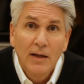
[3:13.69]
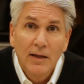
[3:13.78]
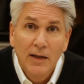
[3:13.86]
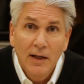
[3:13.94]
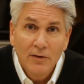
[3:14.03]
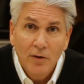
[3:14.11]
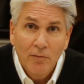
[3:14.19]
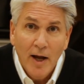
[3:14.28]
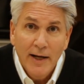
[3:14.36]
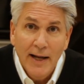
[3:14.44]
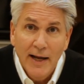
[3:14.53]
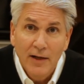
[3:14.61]
get the
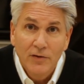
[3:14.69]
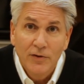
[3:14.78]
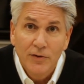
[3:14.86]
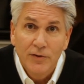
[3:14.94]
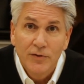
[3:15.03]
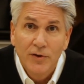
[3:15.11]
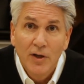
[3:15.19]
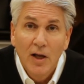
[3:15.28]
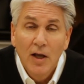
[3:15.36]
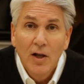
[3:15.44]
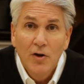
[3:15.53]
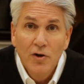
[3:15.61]
right answers,
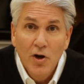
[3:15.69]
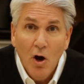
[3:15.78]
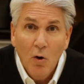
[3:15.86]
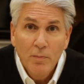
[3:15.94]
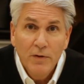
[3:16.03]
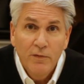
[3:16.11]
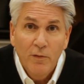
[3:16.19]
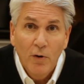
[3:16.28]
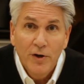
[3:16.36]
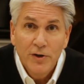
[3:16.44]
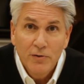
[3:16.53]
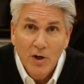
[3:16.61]
know
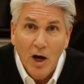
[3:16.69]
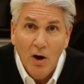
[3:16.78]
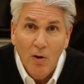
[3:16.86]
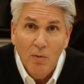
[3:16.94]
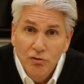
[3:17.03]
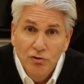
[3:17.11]
before you go,